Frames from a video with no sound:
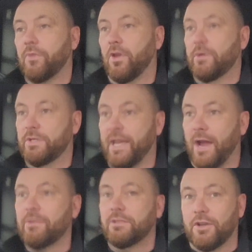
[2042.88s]
who is
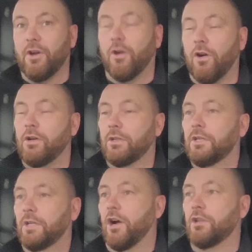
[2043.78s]
guarantor
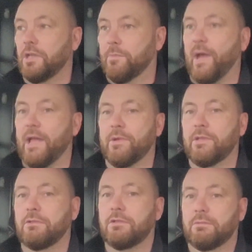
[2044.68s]
on your
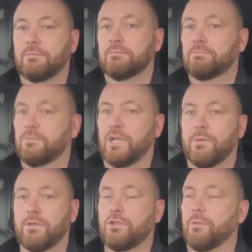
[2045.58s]
payments, well,
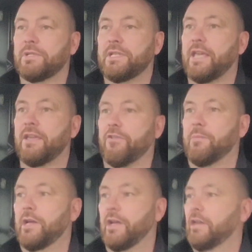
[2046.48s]
we'll just come and take it from
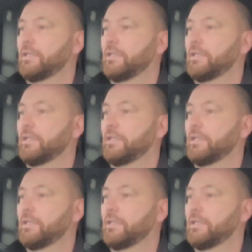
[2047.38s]
her.